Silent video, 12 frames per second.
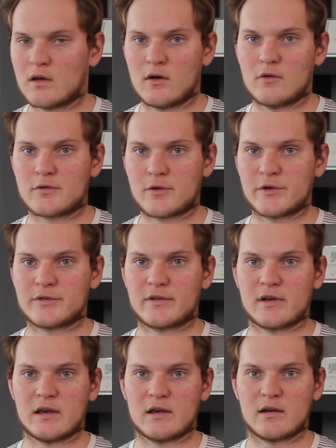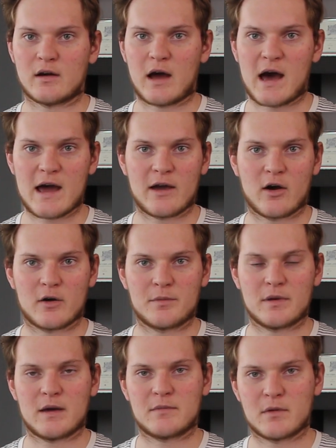Of course, the high
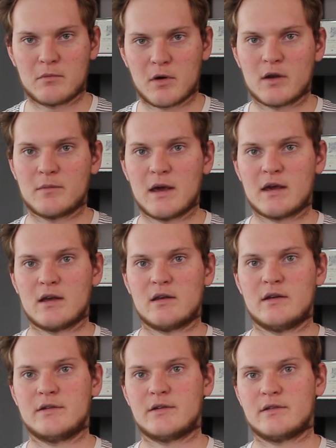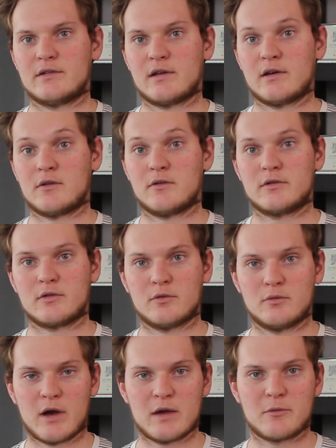RPM, the money-making niches, they are also
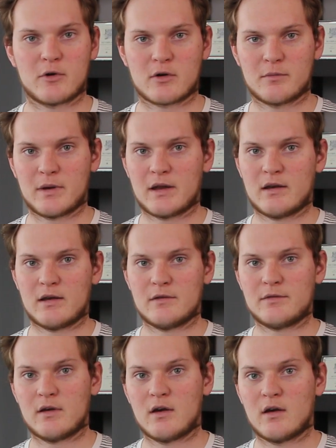way more competitive,